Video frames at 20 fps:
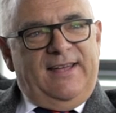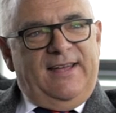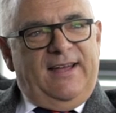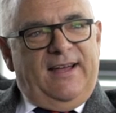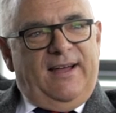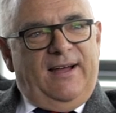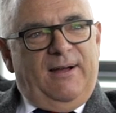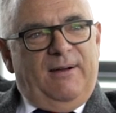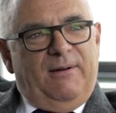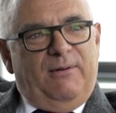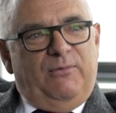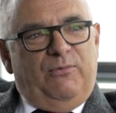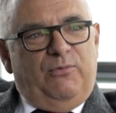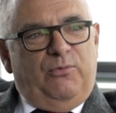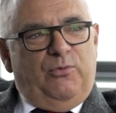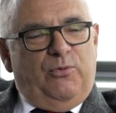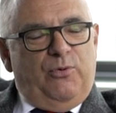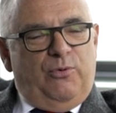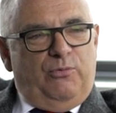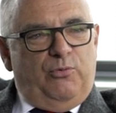uh,
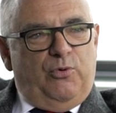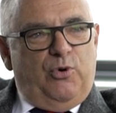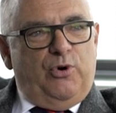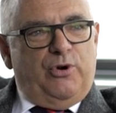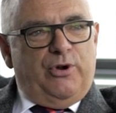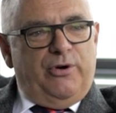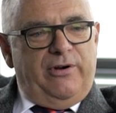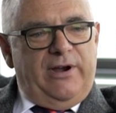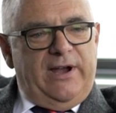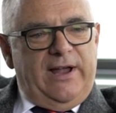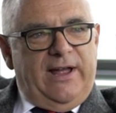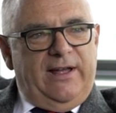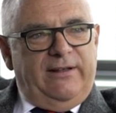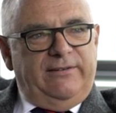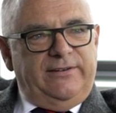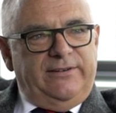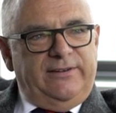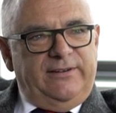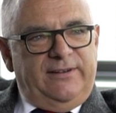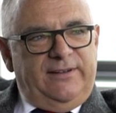walk
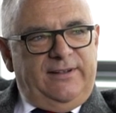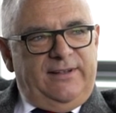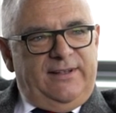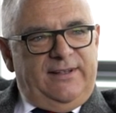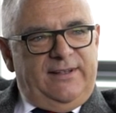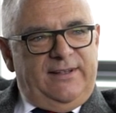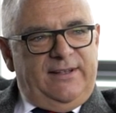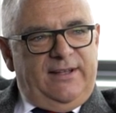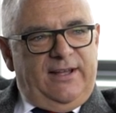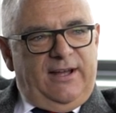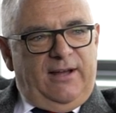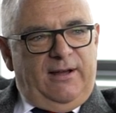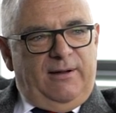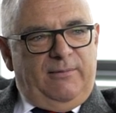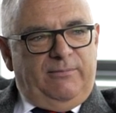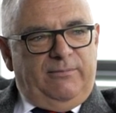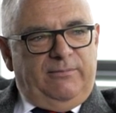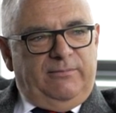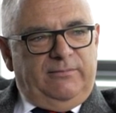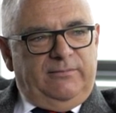around
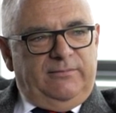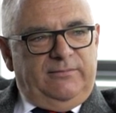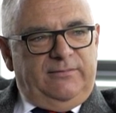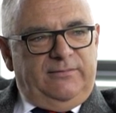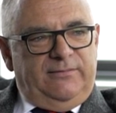um,